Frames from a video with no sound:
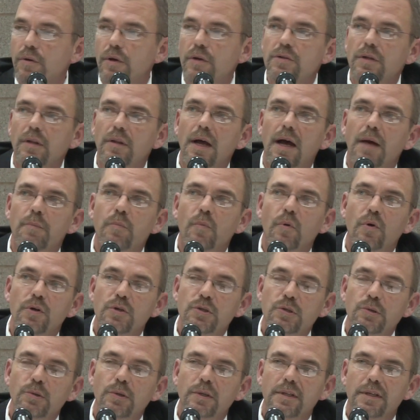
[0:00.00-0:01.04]
There's a lot more
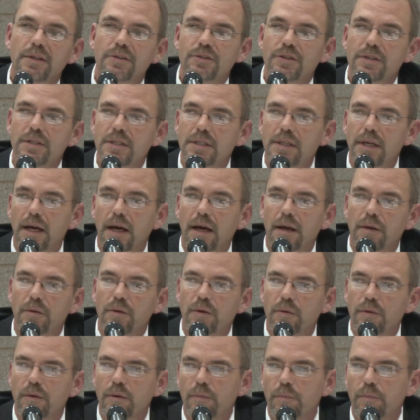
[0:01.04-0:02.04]
to it than just that.